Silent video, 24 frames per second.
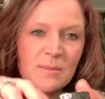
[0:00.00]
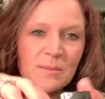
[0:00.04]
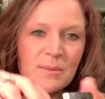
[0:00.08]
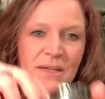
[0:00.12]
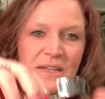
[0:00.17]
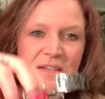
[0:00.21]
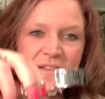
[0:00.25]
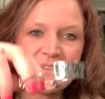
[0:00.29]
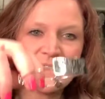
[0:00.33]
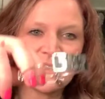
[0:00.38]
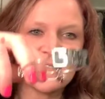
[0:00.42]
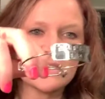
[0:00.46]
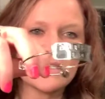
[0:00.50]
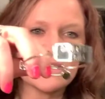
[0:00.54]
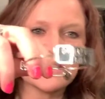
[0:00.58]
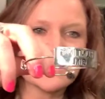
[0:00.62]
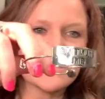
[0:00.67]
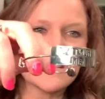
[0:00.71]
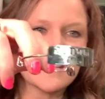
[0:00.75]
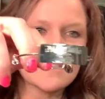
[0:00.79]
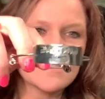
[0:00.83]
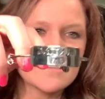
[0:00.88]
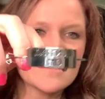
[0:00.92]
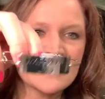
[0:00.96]
bracelet that
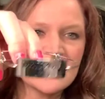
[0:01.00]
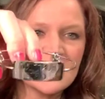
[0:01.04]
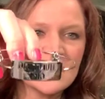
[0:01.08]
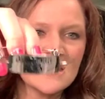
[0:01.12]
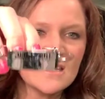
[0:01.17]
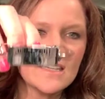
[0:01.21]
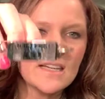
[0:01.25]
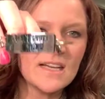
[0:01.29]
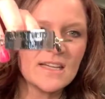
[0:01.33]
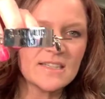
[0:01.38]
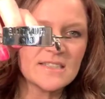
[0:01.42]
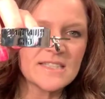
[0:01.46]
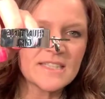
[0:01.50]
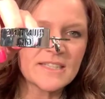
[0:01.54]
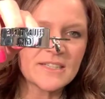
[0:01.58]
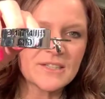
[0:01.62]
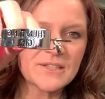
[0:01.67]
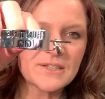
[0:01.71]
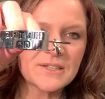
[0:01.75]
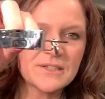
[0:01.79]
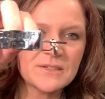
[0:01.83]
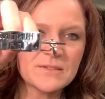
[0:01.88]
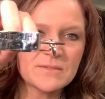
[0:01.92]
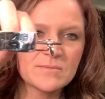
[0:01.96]
says hunting
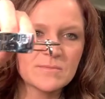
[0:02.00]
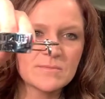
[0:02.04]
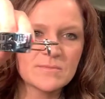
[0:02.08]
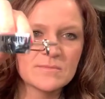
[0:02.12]
girl.